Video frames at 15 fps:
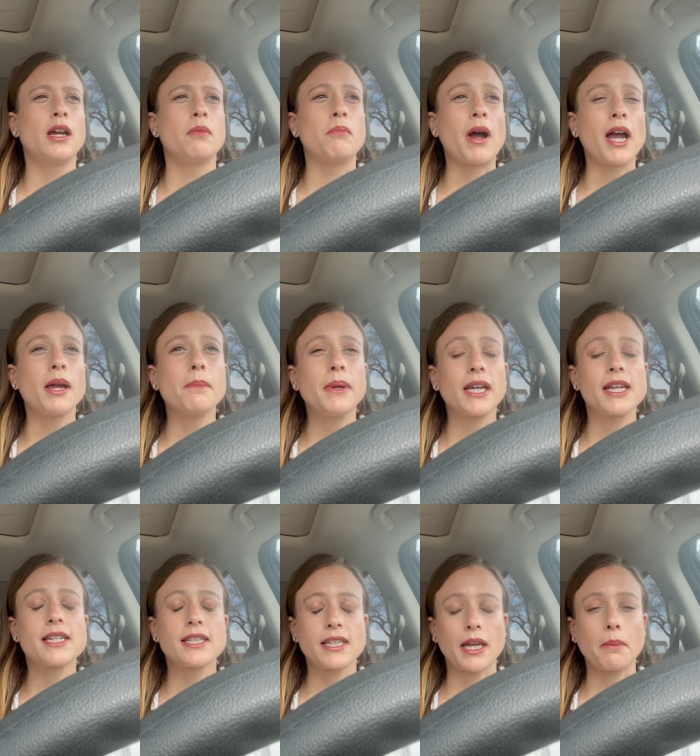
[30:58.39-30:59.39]
my
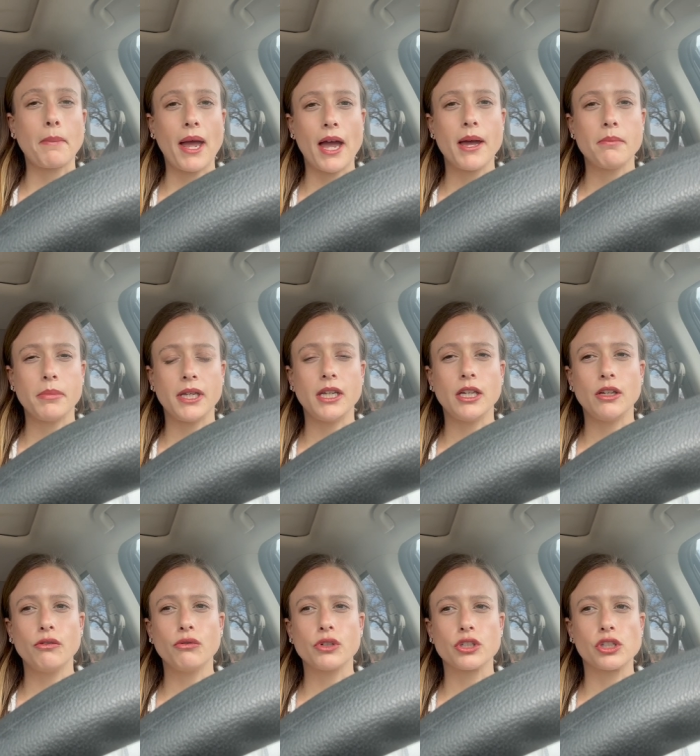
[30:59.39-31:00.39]
biggest like pet
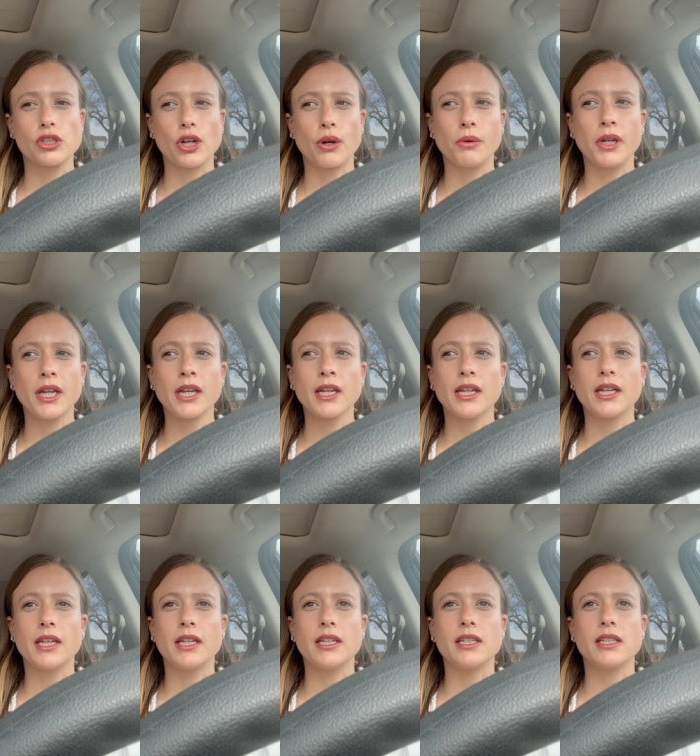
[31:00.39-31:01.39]
peeve with sewing,
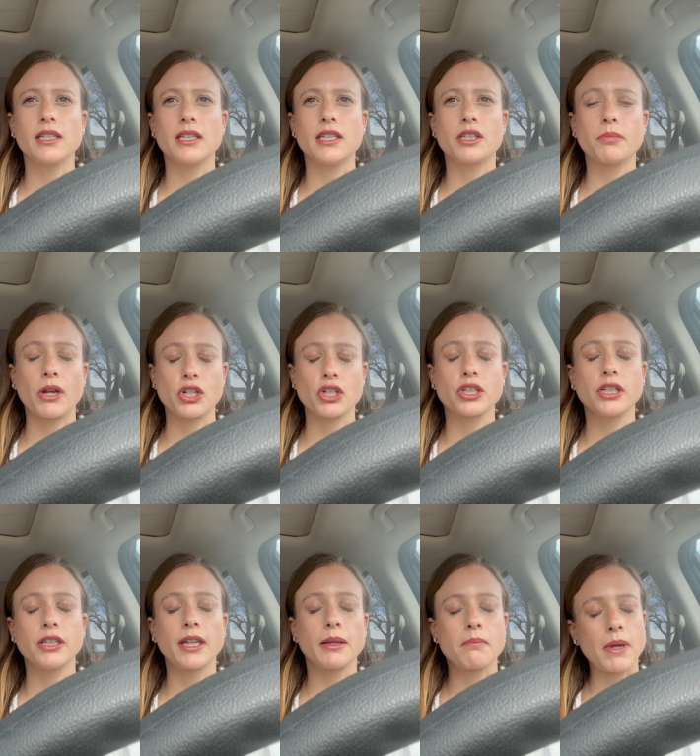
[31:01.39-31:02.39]
it, especially
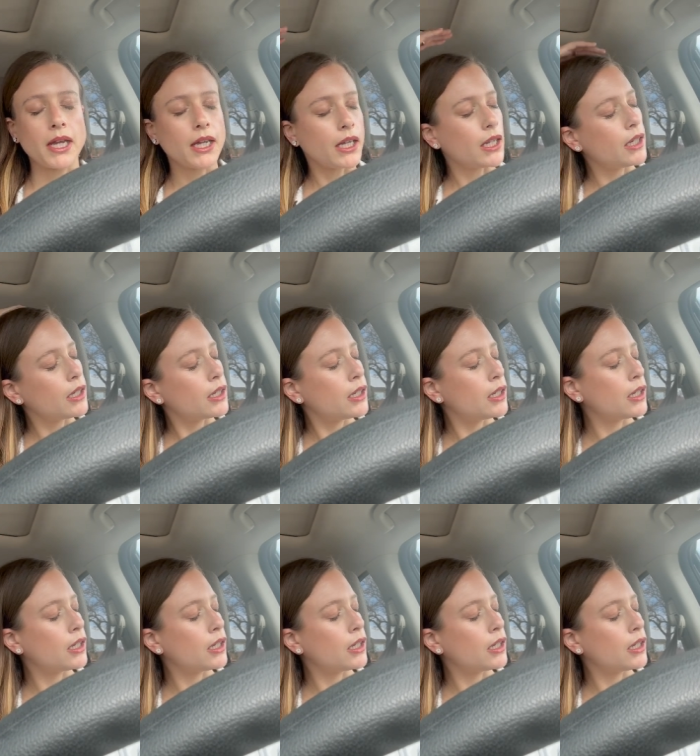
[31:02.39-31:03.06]
like making